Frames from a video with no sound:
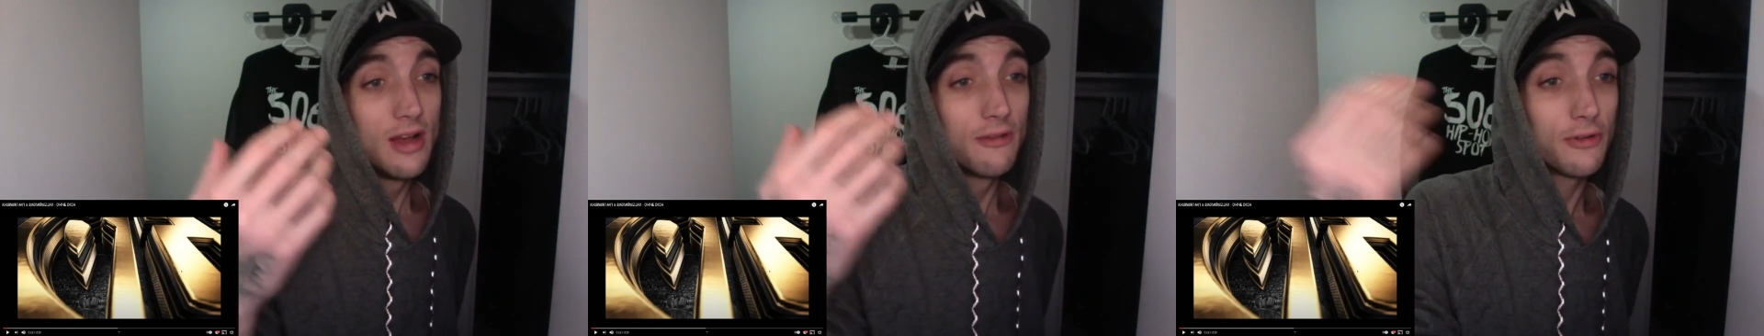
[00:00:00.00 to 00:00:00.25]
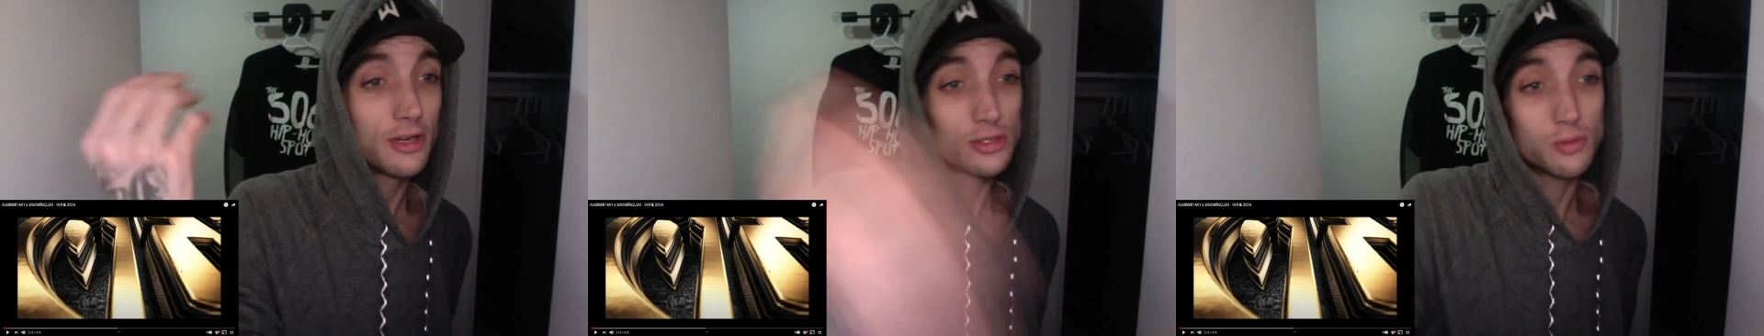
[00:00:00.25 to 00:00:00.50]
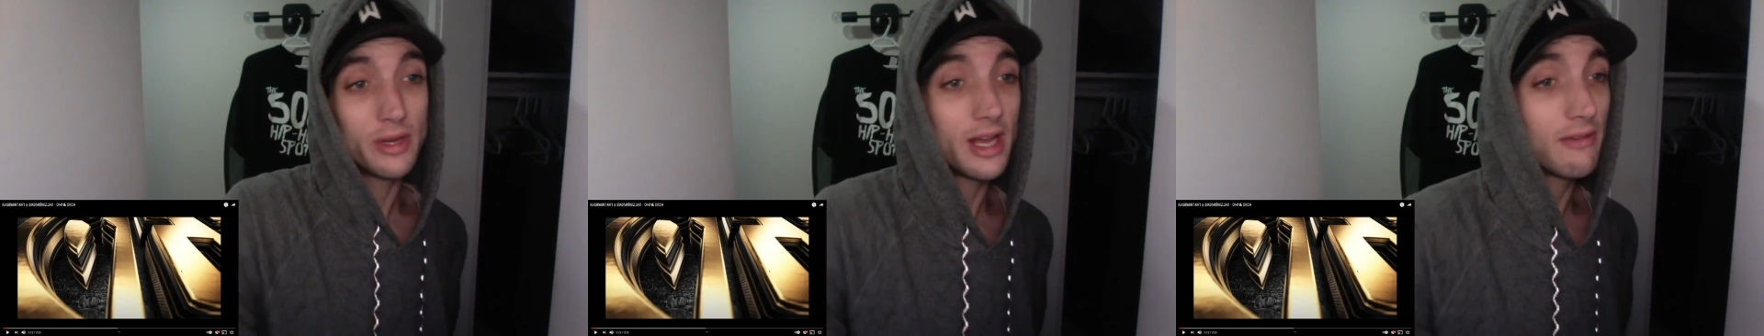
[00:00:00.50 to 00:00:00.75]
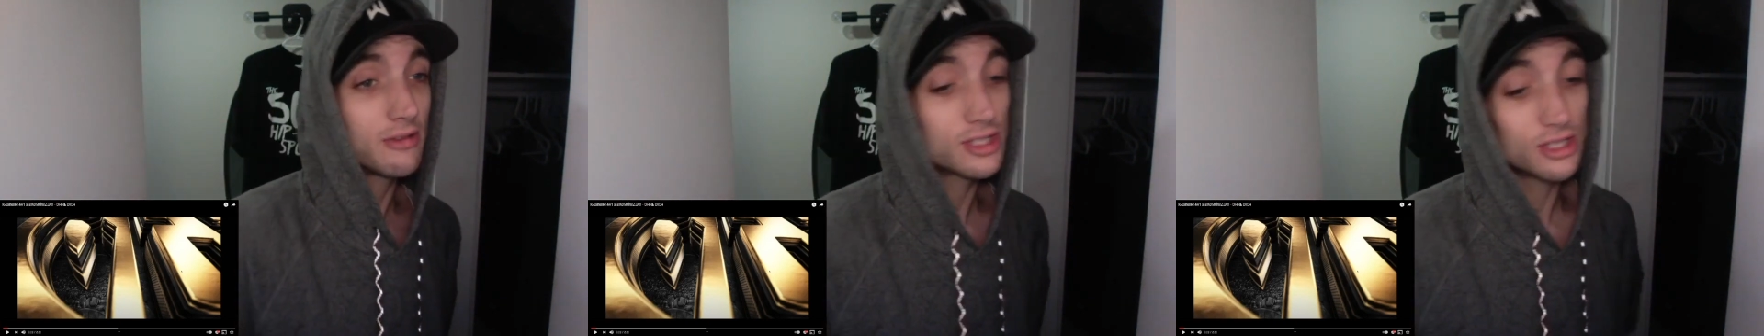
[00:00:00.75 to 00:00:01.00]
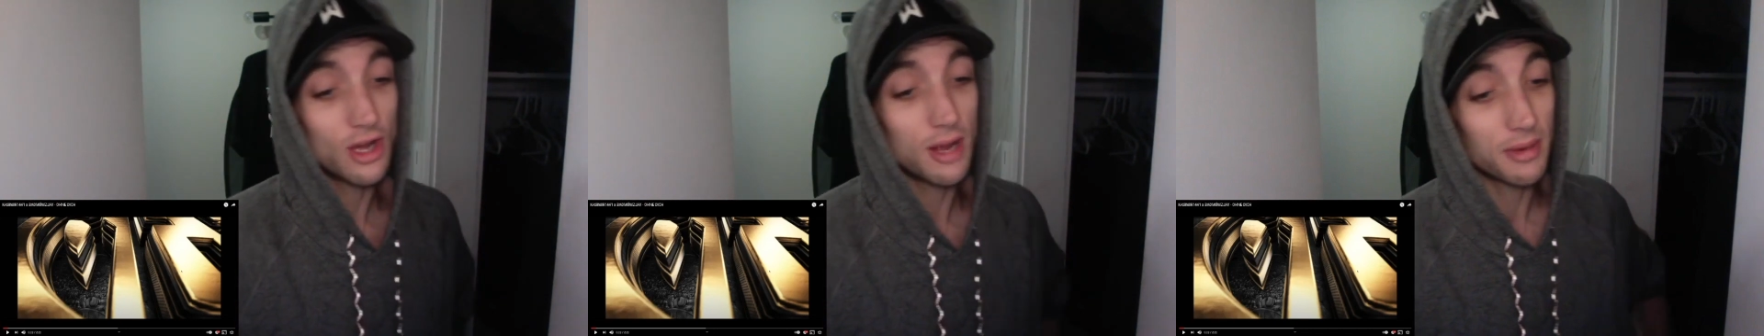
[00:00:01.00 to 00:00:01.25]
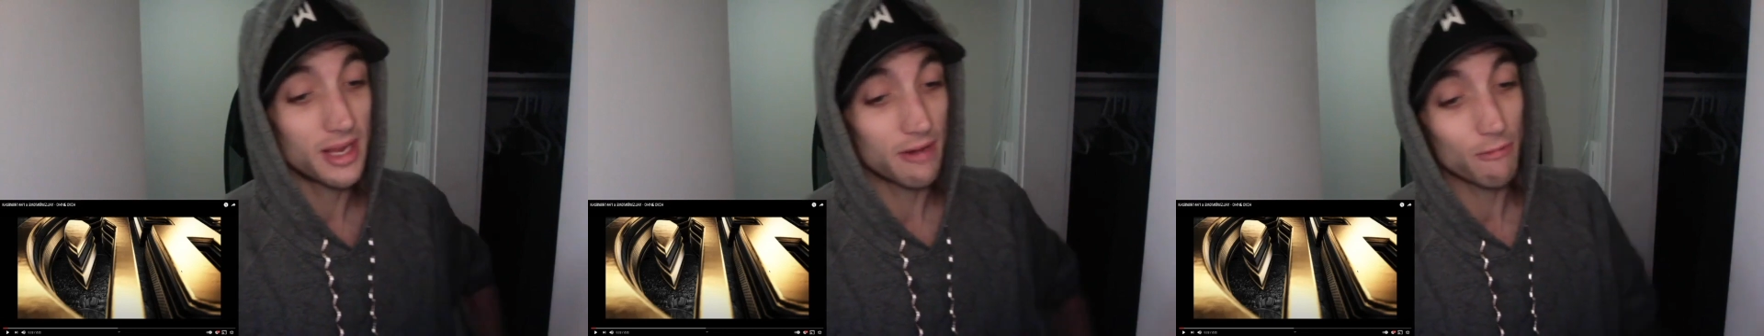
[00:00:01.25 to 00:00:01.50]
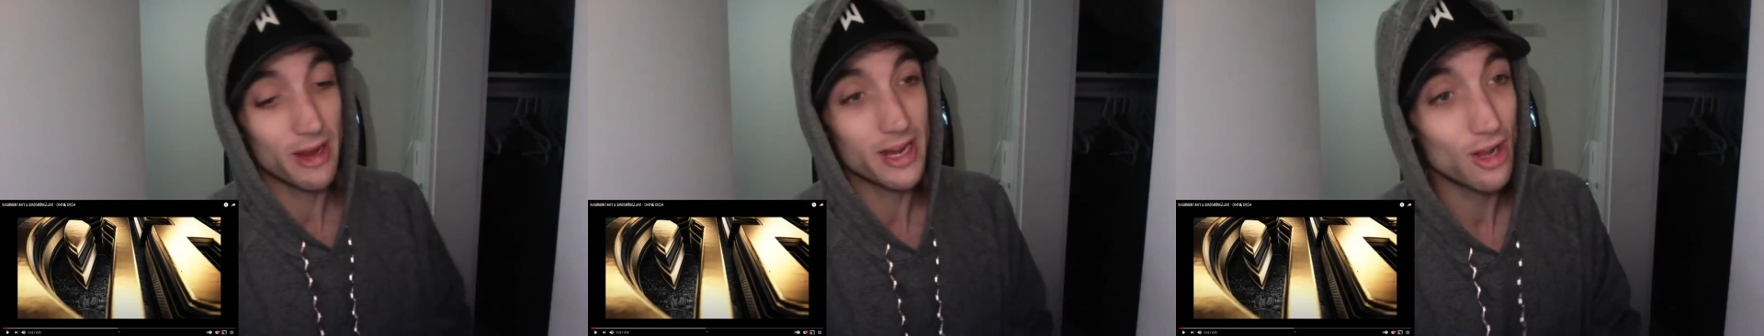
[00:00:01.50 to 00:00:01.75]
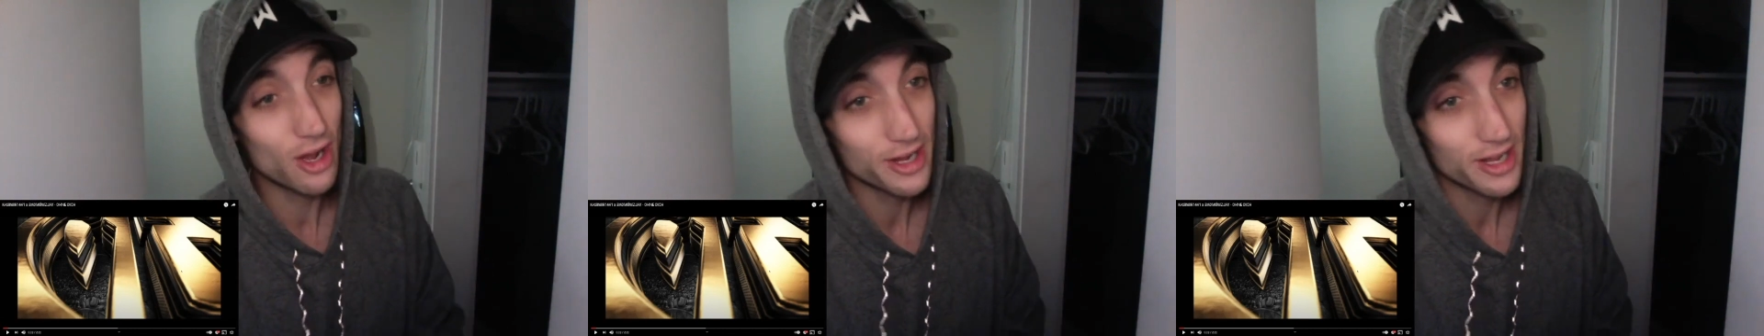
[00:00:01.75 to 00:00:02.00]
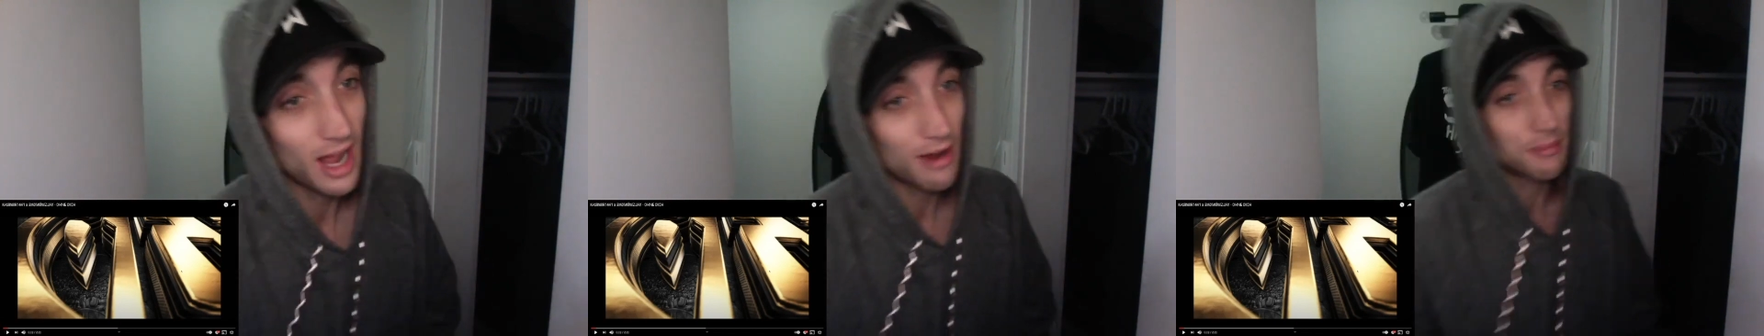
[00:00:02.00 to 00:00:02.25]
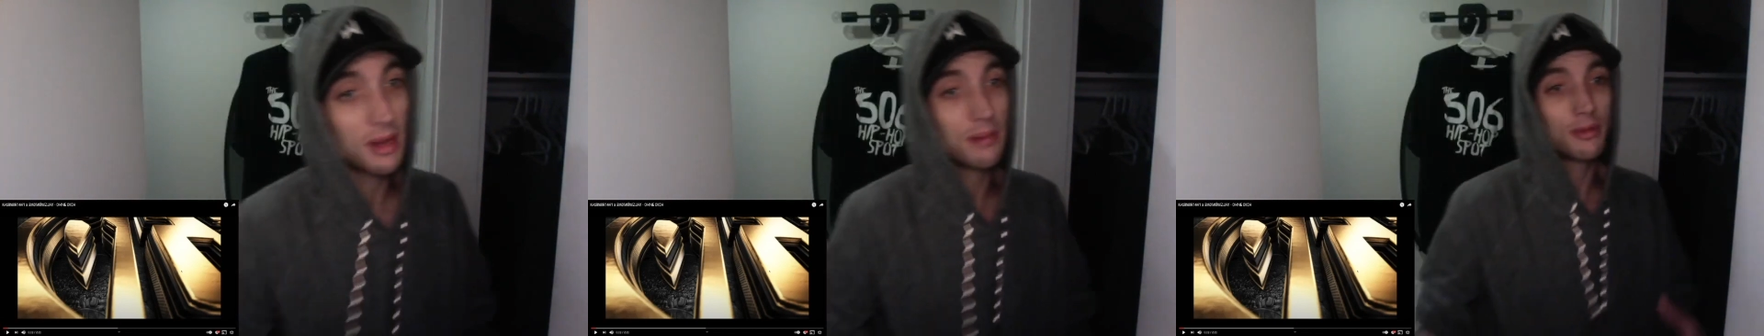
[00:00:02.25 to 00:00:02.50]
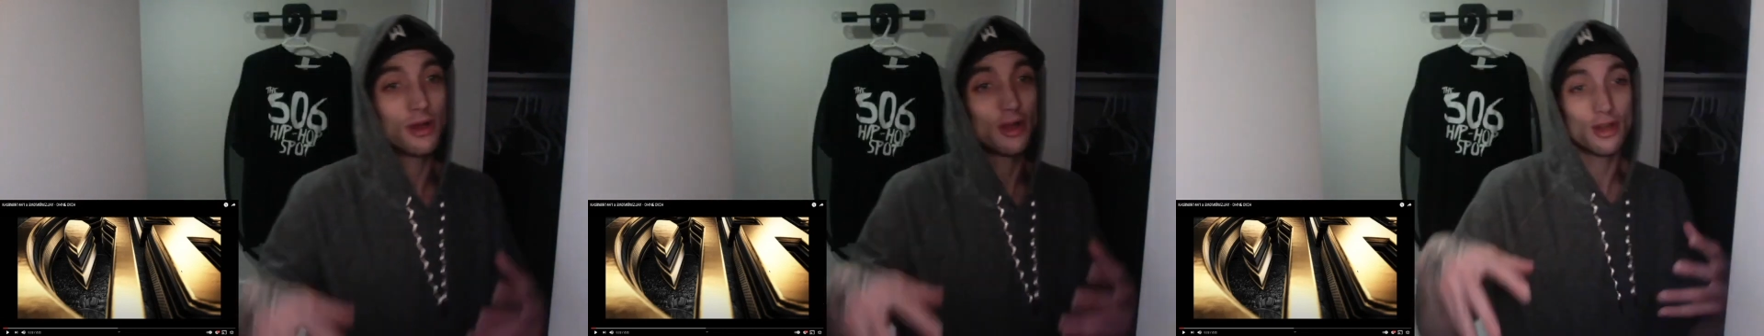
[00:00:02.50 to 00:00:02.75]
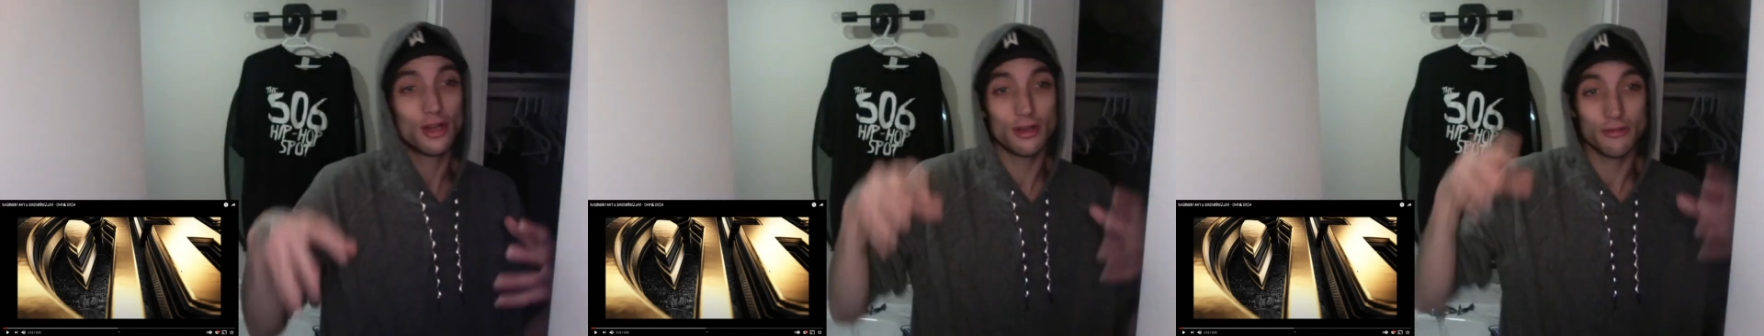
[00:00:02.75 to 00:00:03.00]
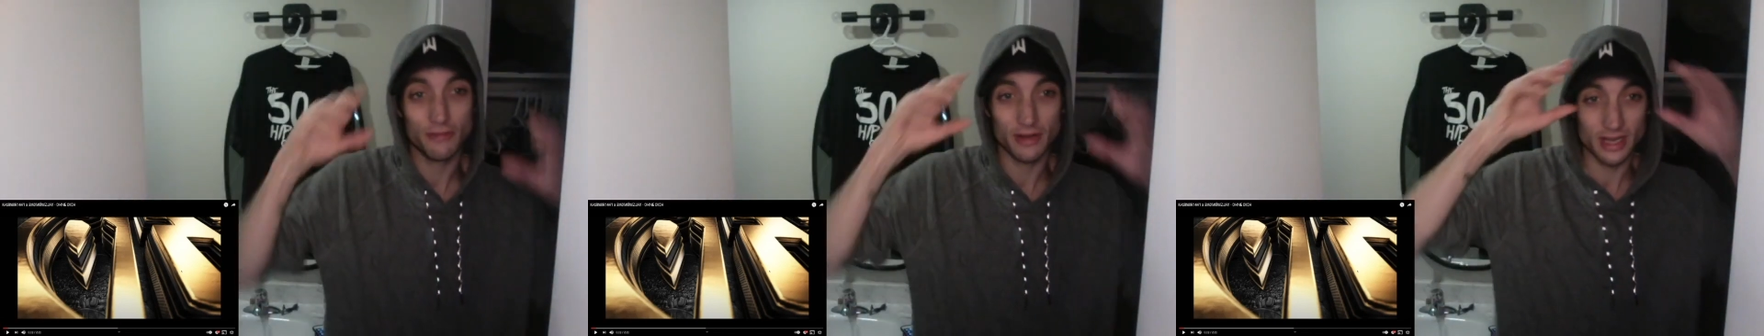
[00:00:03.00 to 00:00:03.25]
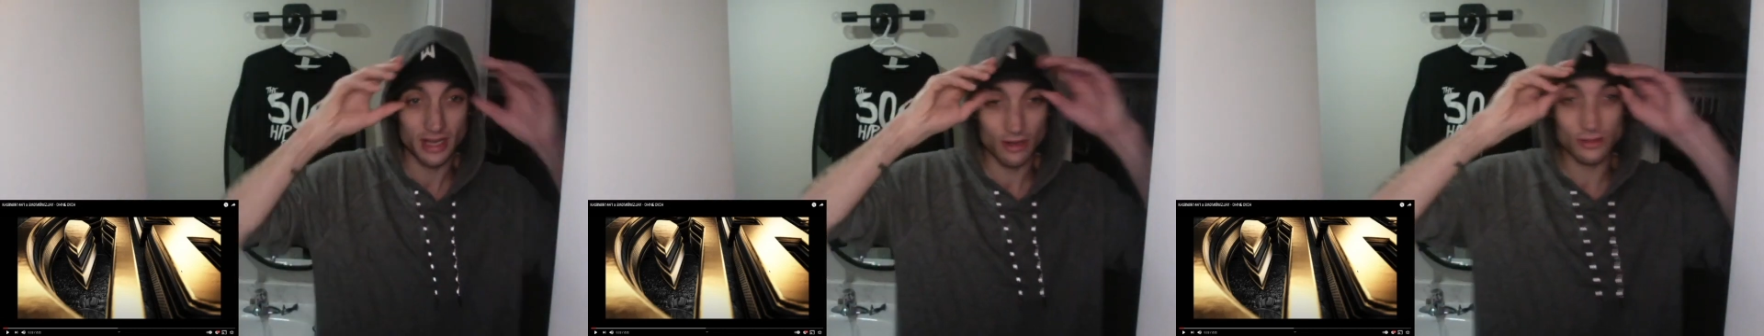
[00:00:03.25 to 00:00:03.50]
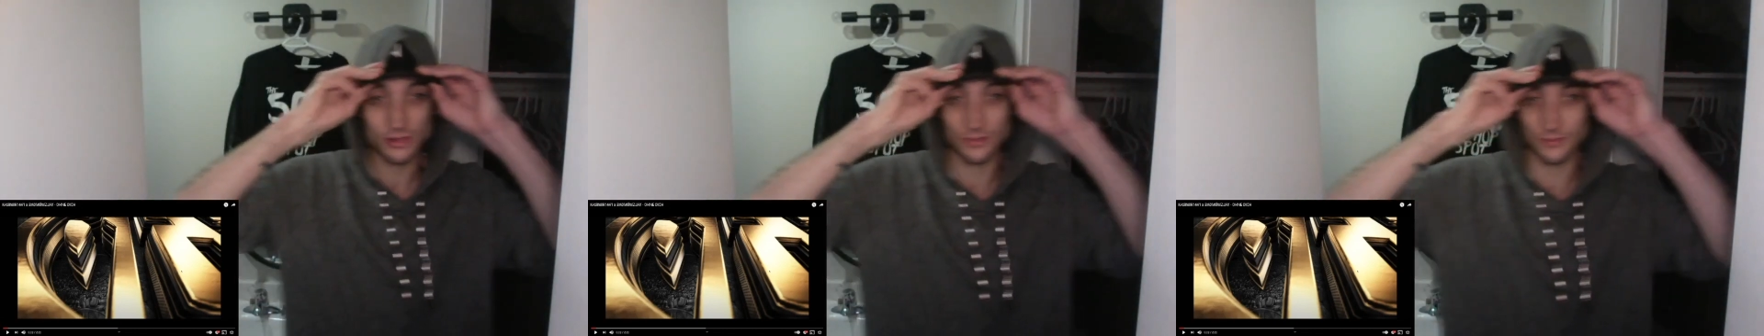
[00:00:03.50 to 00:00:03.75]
First, whatever, so I'm going to get right on it. I remember her videos.